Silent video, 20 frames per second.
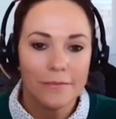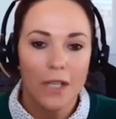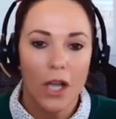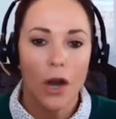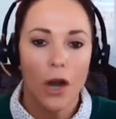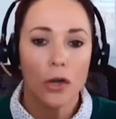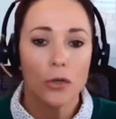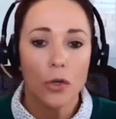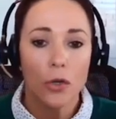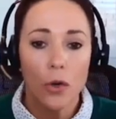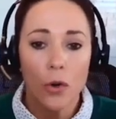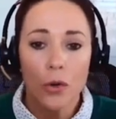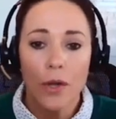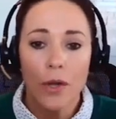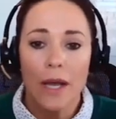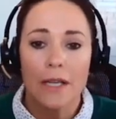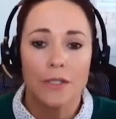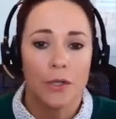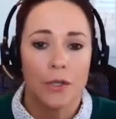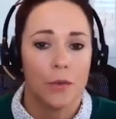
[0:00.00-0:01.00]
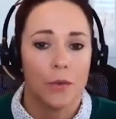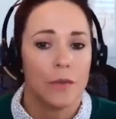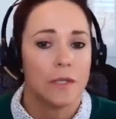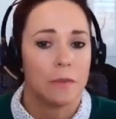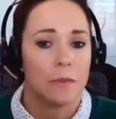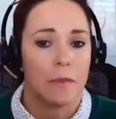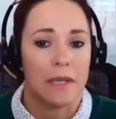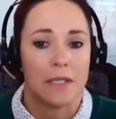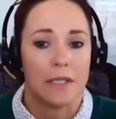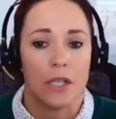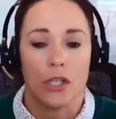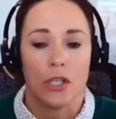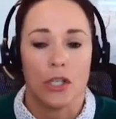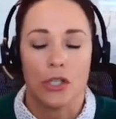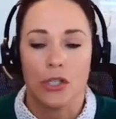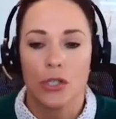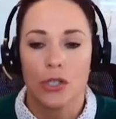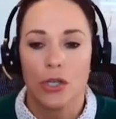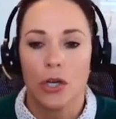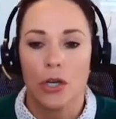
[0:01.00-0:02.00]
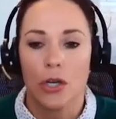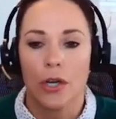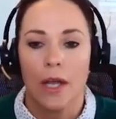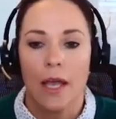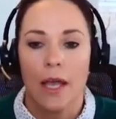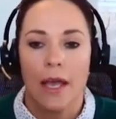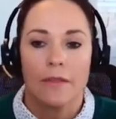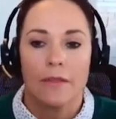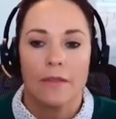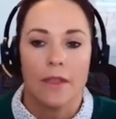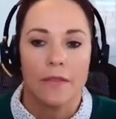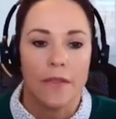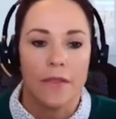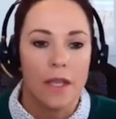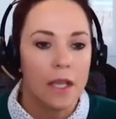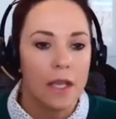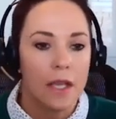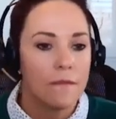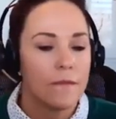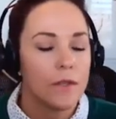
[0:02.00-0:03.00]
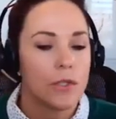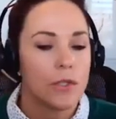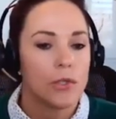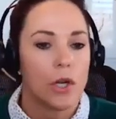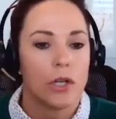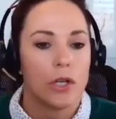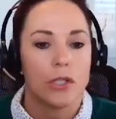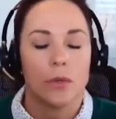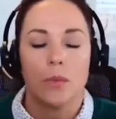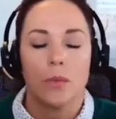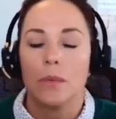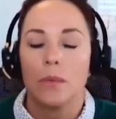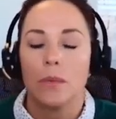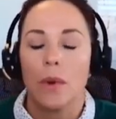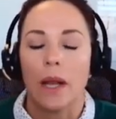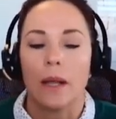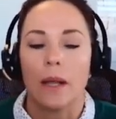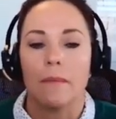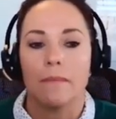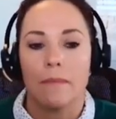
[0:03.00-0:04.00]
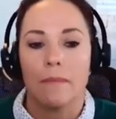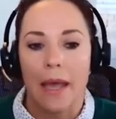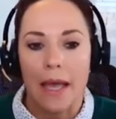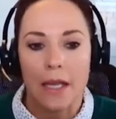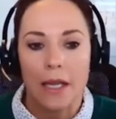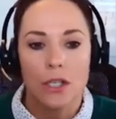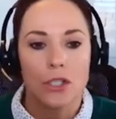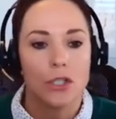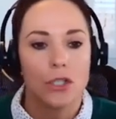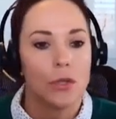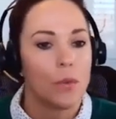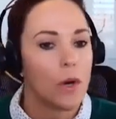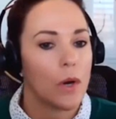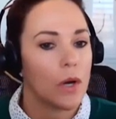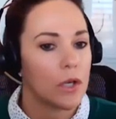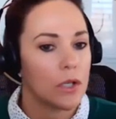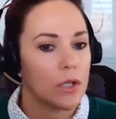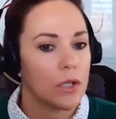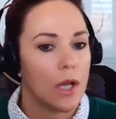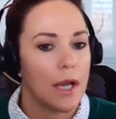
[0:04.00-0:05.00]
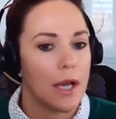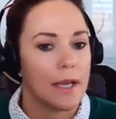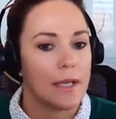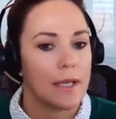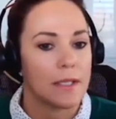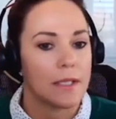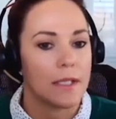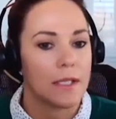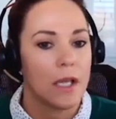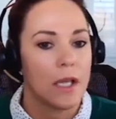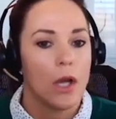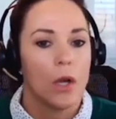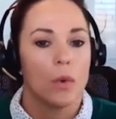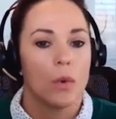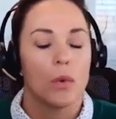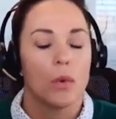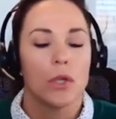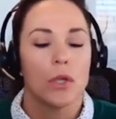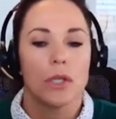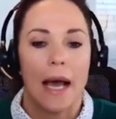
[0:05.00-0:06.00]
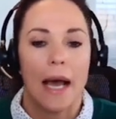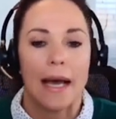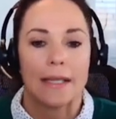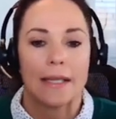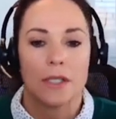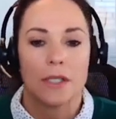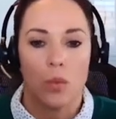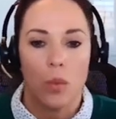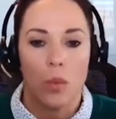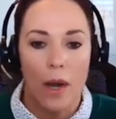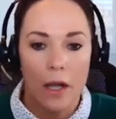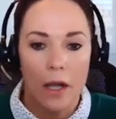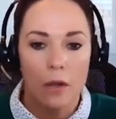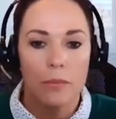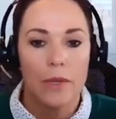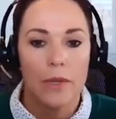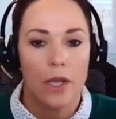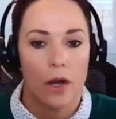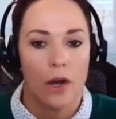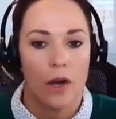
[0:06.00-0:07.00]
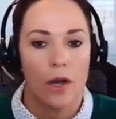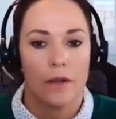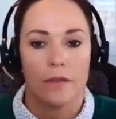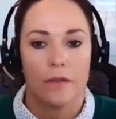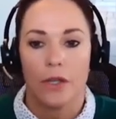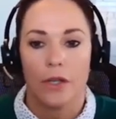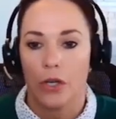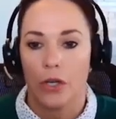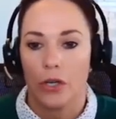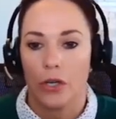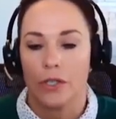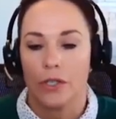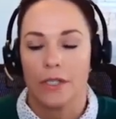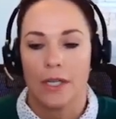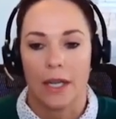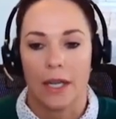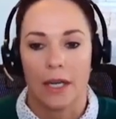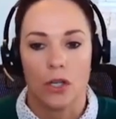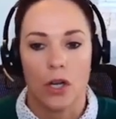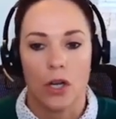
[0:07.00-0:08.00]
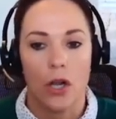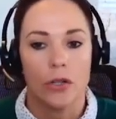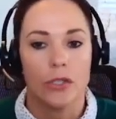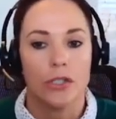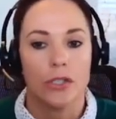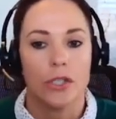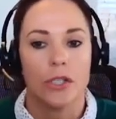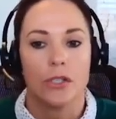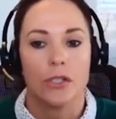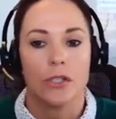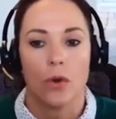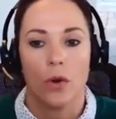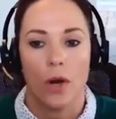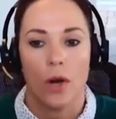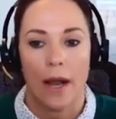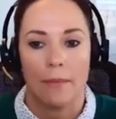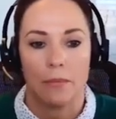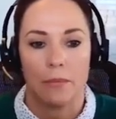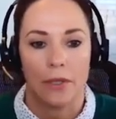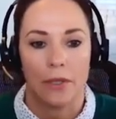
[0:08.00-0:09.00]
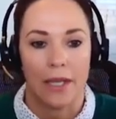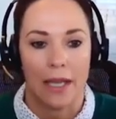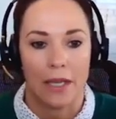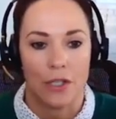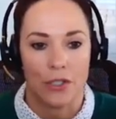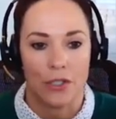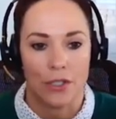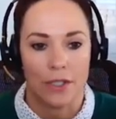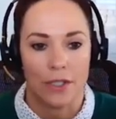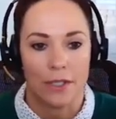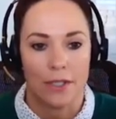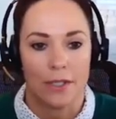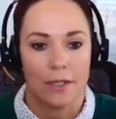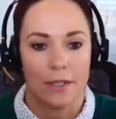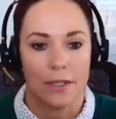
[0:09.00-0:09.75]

Our goal has always been to ensure that the infrastructure we recommend to our clients will last well beyond the current technologies or applications.